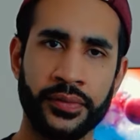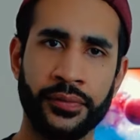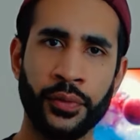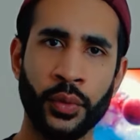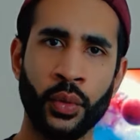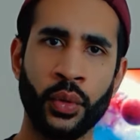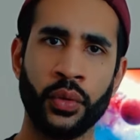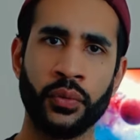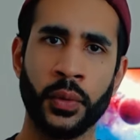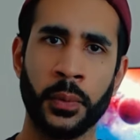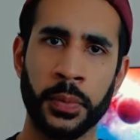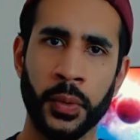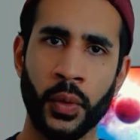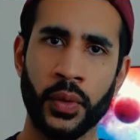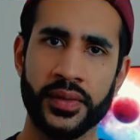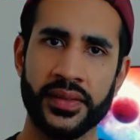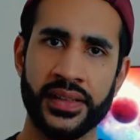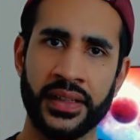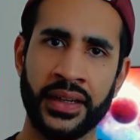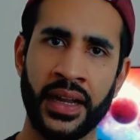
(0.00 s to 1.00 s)
for
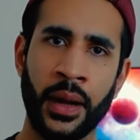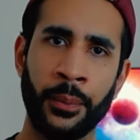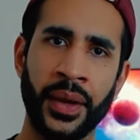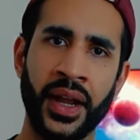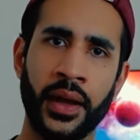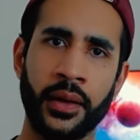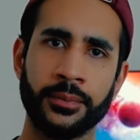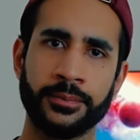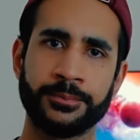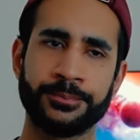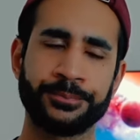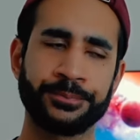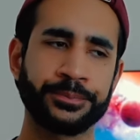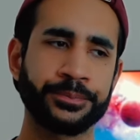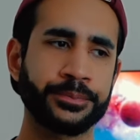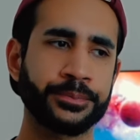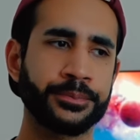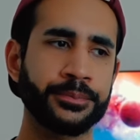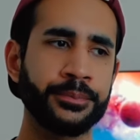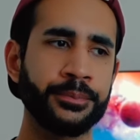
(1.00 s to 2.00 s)
reports to come out.
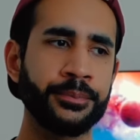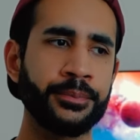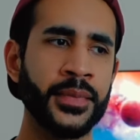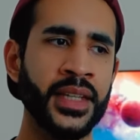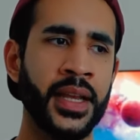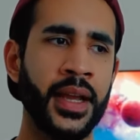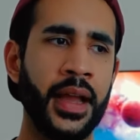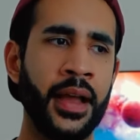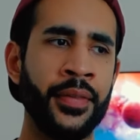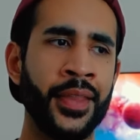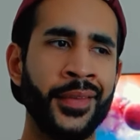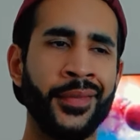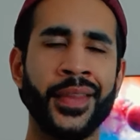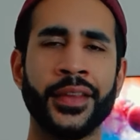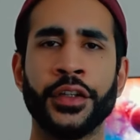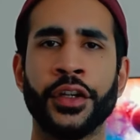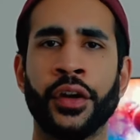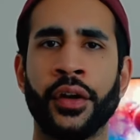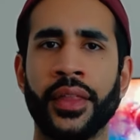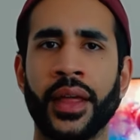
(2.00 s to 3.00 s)
And then,
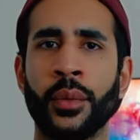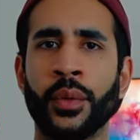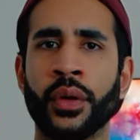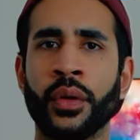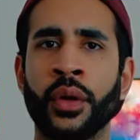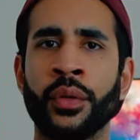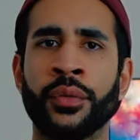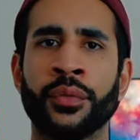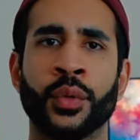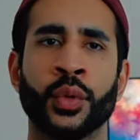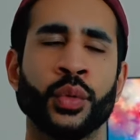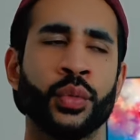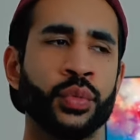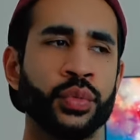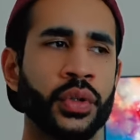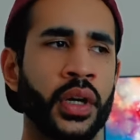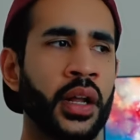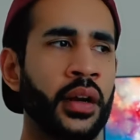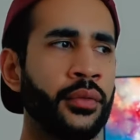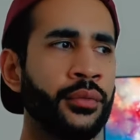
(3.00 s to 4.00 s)
you know, that would overall
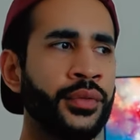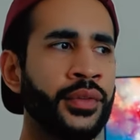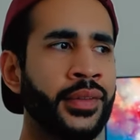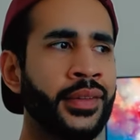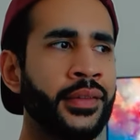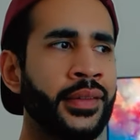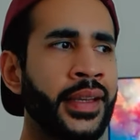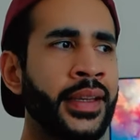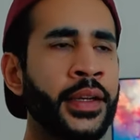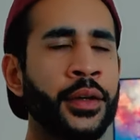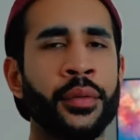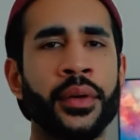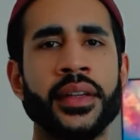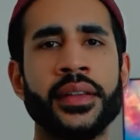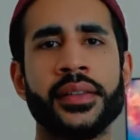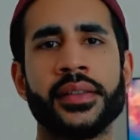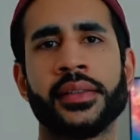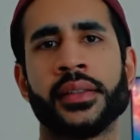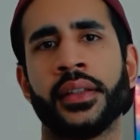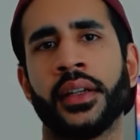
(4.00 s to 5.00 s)
kind of
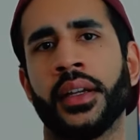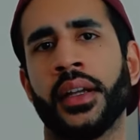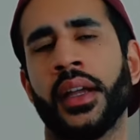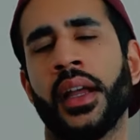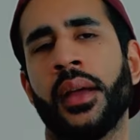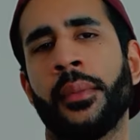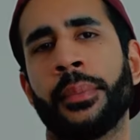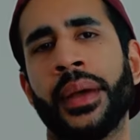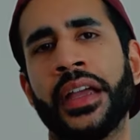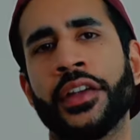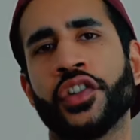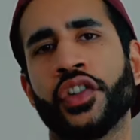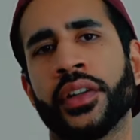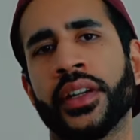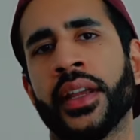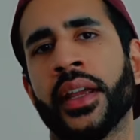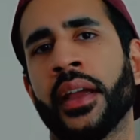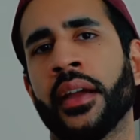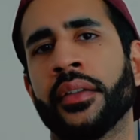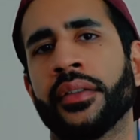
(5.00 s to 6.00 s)
decrease patient
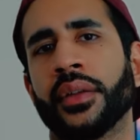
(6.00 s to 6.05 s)
care.